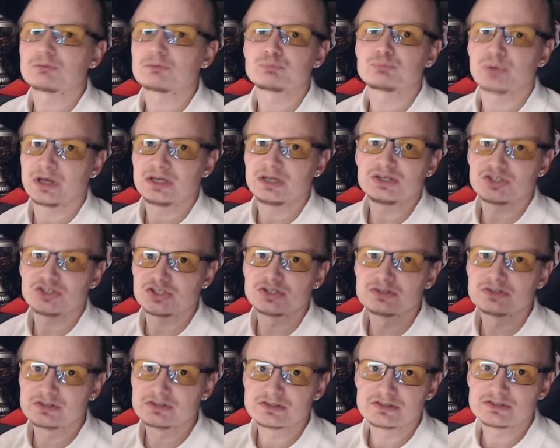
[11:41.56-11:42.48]

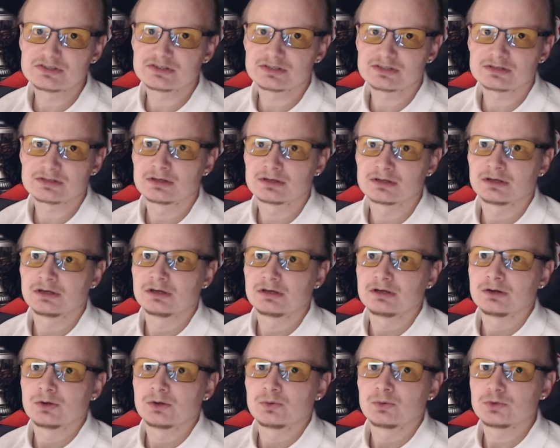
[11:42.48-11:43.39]
patience
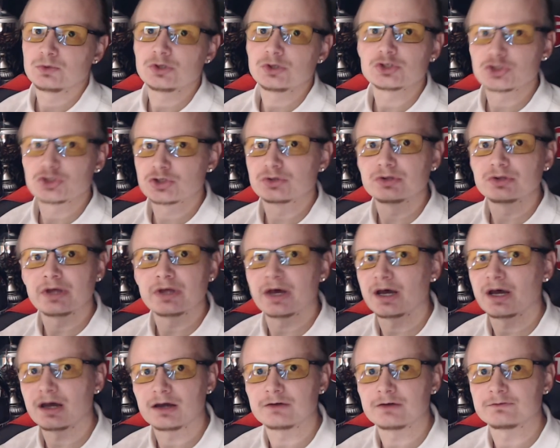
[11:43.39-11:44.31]
you should
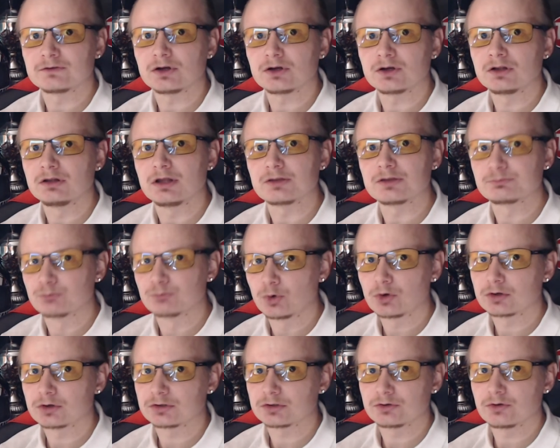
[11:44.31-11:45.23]
have a lot
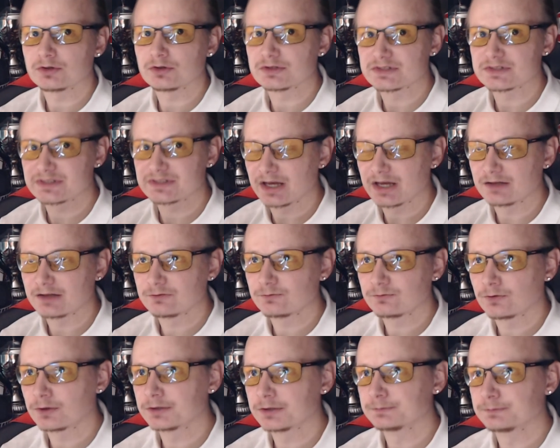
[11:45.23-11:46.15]
more to understand
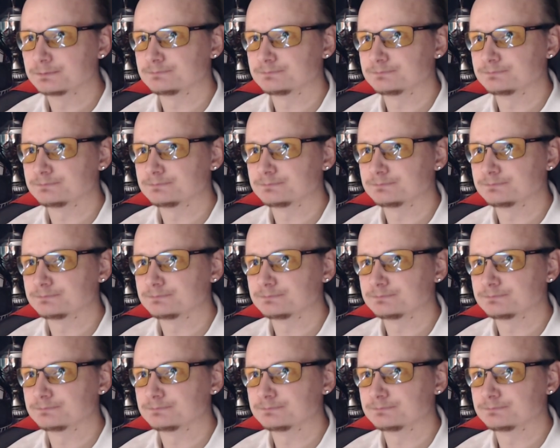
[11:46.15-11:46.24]
for.